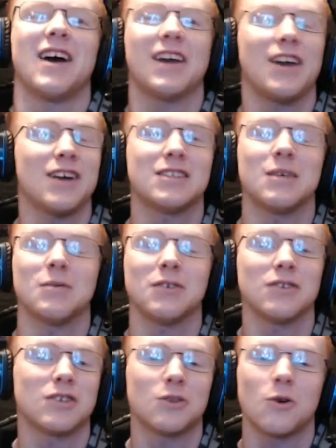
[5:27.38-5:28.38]
I got something
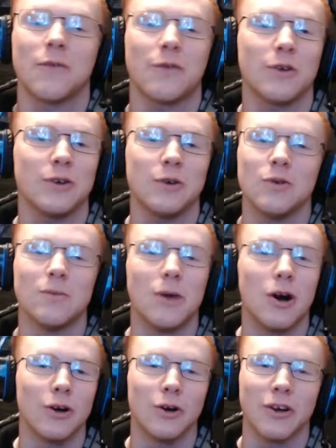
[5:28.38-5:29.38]
in store for you
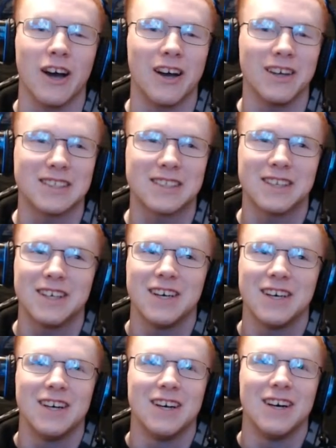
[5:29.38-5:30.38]
tomorrow, guys.
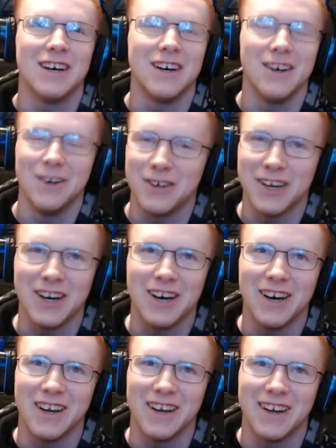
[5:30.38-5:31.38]
Oh,
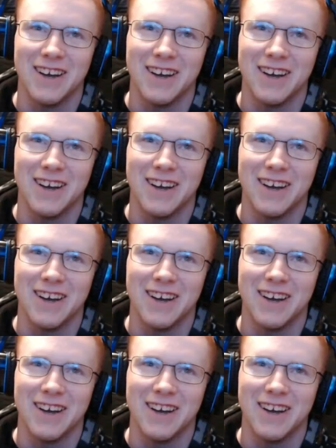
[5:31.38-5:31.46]
God.